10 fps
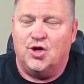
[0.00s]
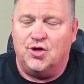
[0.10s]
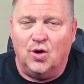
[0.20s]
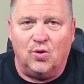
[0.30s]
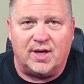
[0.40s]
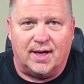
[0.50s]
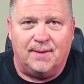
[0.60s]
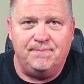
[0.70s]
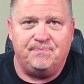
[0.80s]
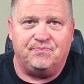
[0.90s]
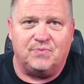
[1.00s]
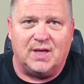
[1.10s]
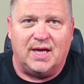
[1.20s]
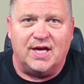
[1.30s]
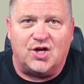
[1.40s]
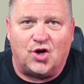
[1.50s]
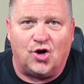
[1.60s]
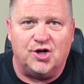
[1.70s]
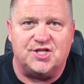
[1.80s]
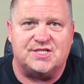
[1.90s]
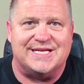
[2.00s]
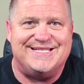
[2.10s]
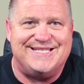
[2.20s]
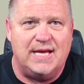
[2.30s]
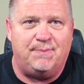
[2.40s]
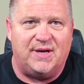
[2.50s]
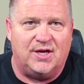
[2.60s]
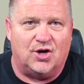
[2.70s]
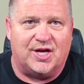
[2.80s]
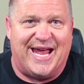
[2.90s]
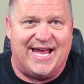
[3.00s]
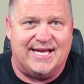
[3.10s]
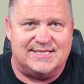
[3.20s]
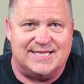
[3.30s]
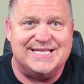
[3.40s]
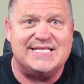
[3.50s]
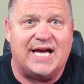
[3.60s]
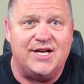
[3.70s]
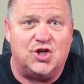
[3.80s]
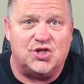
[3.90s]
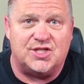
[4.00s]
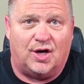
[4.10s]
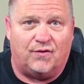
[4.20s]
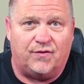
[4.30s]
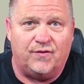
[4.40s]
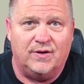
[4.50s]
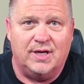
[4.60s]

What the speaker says: Yoga encourages a deep inner gaze inside yourself.